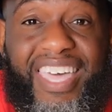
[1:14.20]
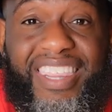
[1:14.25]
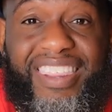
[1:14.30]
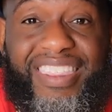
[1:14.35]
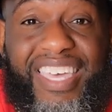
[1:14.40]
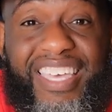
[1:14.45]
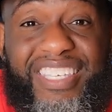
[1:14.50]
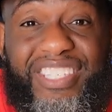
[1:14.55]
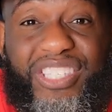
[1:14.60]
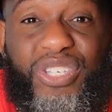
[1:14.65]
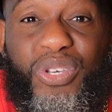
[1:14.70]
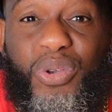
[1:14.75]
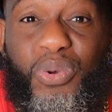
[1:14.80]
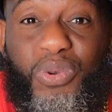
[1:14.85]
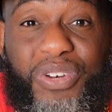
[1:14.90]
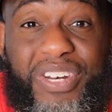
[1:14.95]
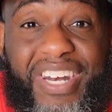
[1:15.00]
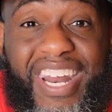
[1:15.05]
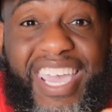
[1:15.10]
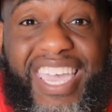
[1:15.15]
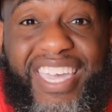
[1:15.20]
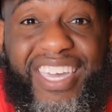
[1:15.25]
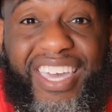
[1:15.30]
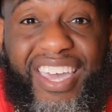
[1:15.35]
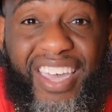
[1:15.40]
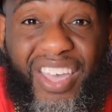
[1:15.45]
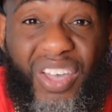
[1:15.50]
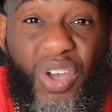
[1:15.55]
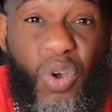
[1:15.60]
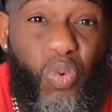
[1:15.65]
This
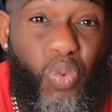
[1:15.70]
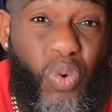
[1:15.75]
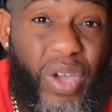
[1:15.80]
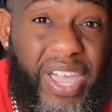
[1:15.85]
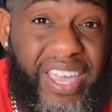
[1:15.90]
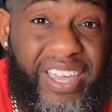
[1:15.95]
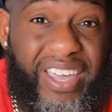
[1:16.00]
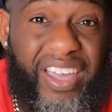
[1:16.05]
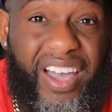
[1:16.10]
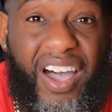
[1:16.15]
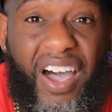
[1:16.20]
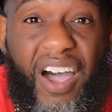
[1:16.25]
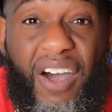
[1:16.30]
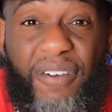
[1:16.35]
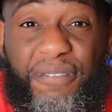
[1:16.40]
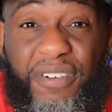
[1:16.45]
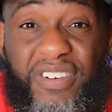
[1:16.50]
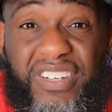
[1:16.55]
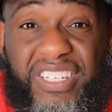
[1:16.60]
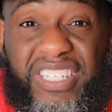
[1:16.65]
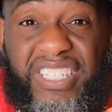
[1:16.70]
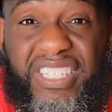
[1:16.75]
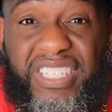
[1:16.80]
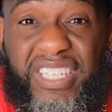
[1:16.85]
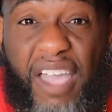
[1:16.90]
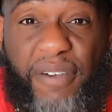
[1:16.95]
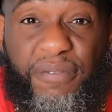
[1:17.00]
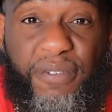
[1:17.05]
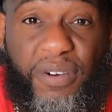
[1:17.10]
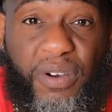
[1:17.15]
unique wick offers
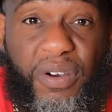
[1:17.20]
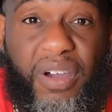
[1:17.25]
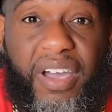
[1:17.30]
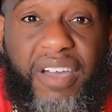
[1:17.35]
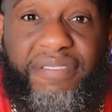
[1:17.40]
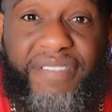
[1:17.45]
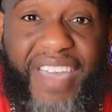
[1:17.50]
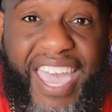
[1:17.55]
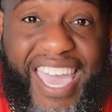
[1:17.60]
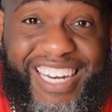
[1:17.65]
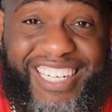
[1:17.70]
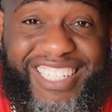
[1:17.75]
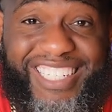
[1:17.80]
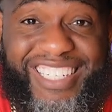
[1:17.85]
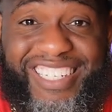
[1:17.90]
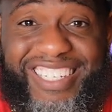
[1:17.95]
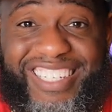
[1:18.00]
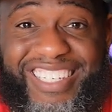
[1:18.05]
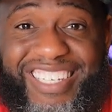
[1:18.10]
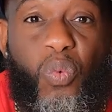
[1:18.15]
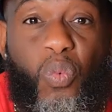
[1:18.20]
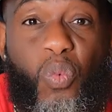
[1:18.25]
several advantages.